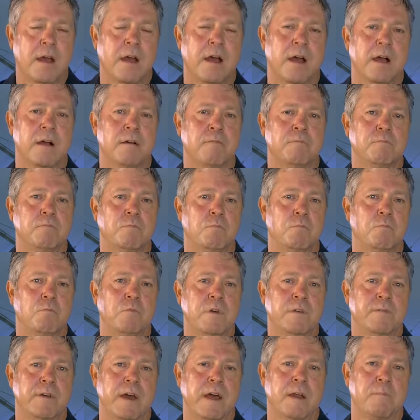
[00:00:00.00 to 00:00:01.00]
Um,
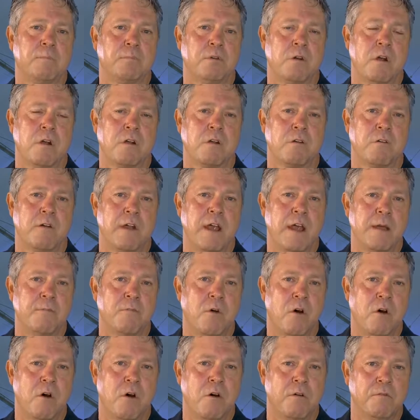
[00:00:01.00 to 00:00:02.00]
we've had a
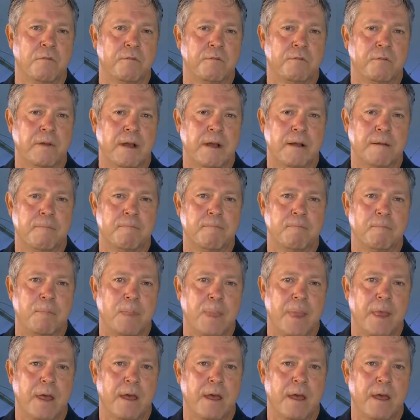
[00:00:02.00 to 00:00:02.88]
program of um,